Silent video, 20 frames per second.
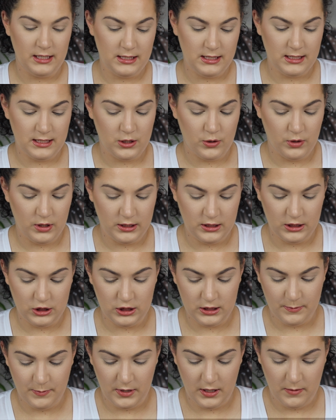this is going to
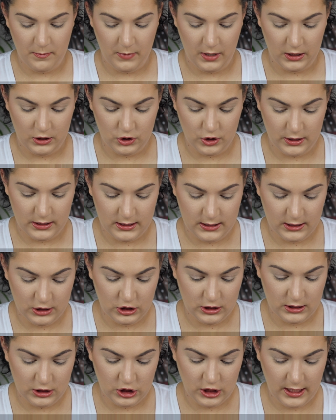just be my
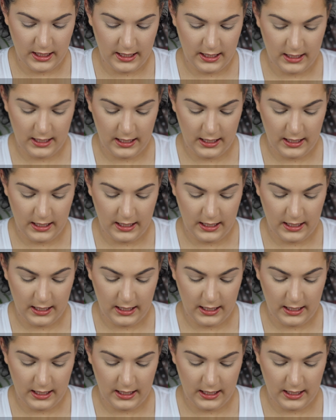transition shade.